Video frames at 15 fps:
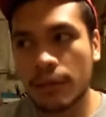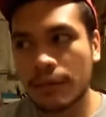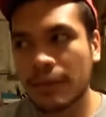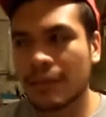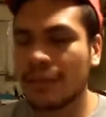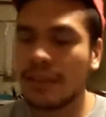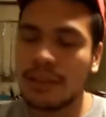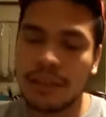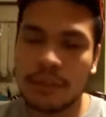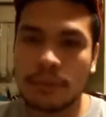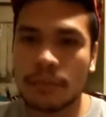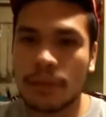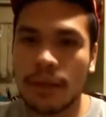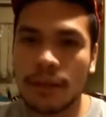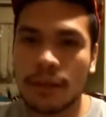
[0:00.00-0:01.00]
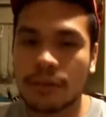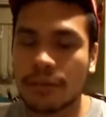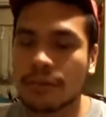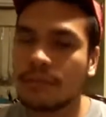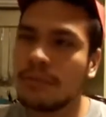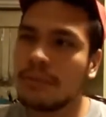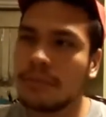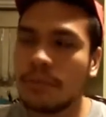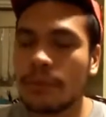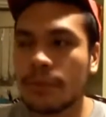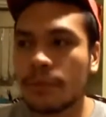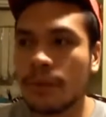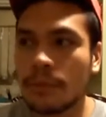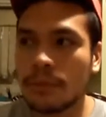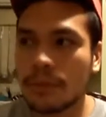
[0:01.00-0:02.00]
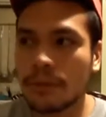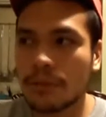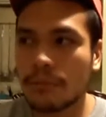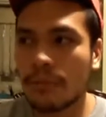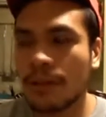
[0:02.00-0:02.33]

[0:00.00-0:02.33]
No, not labor power. What would be the proper term?